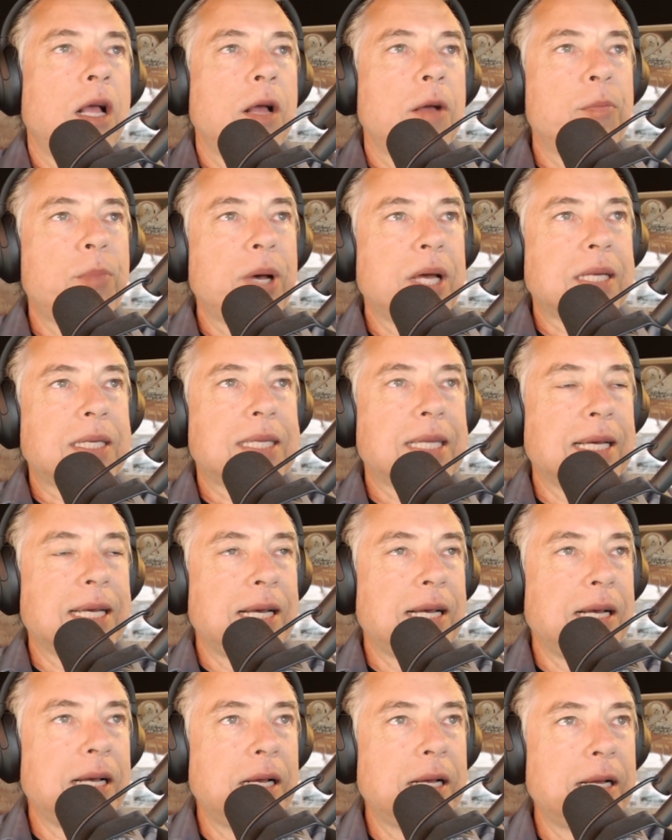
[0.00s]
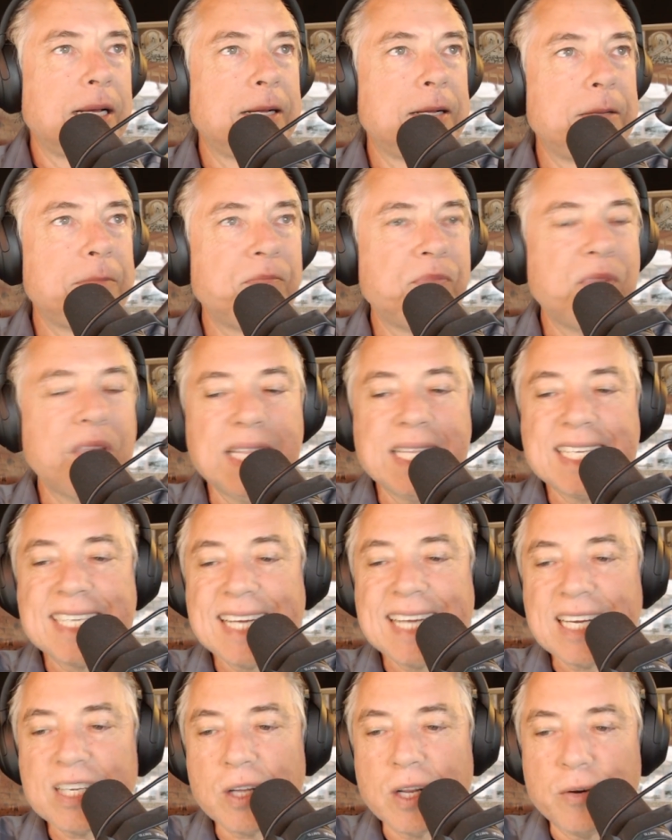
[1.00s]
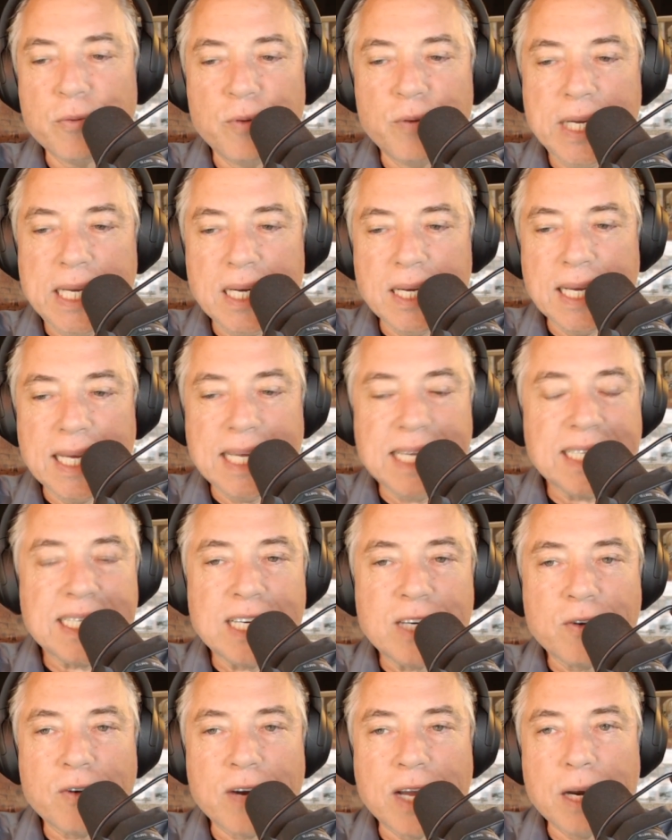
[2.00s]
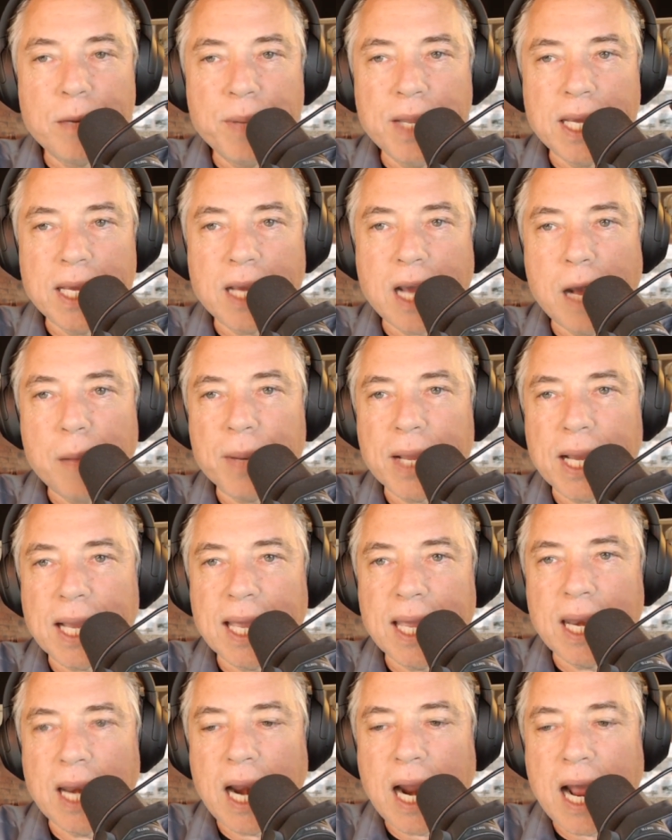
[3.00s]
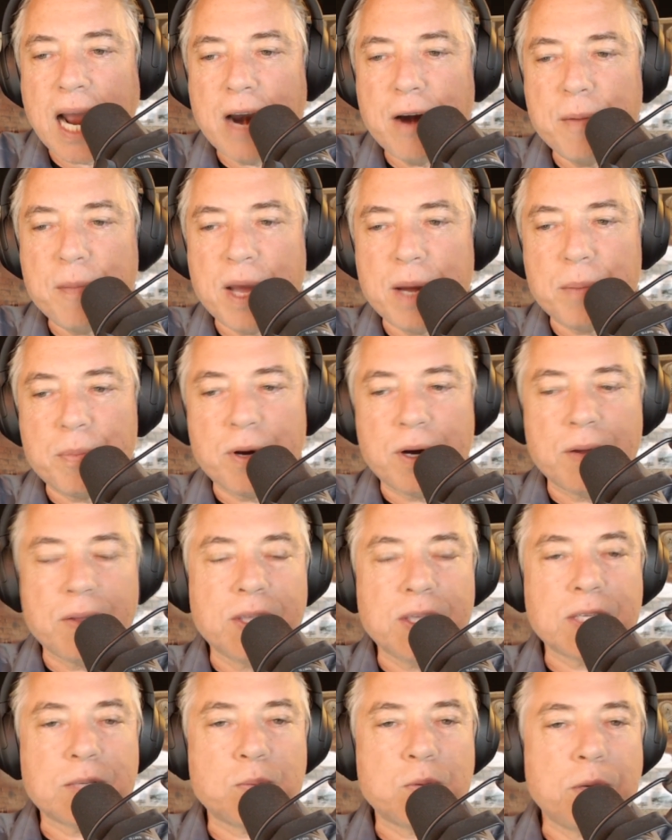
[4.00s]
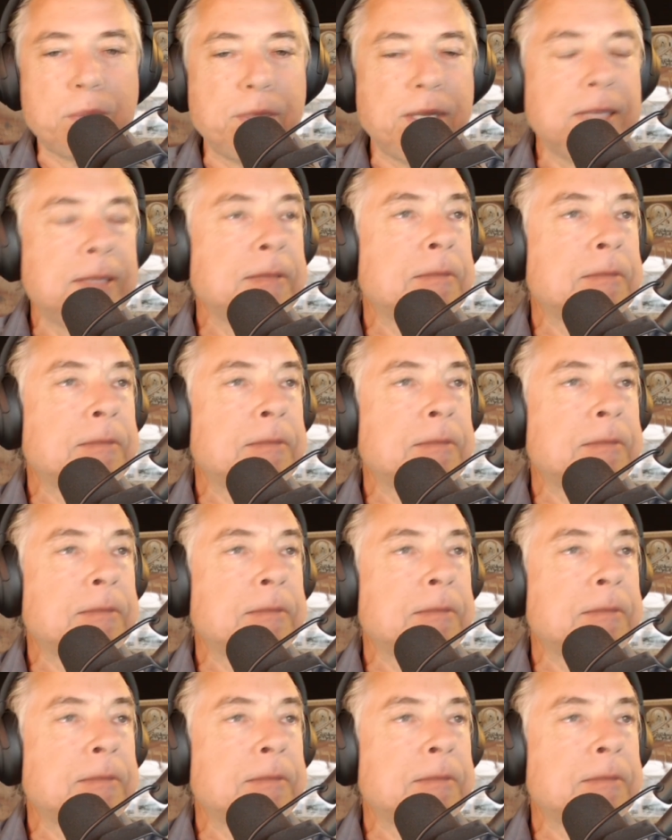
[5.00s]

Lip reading: But in the sexual arena, it's incredibly complicated. I remember this woman.